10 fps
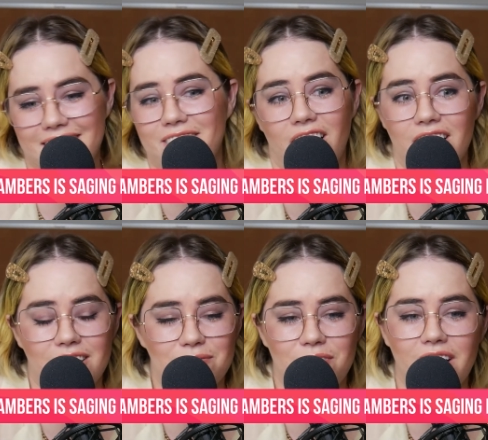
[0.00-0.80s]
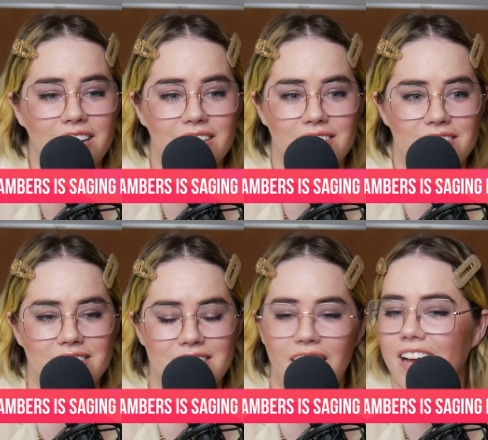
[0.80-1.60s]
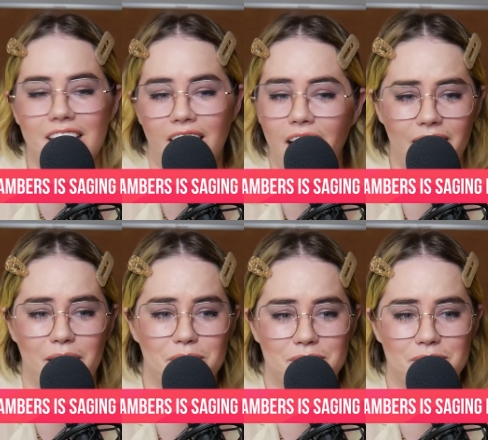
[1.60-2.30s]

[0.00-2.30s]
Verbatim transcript: you gotta fucking suck it up.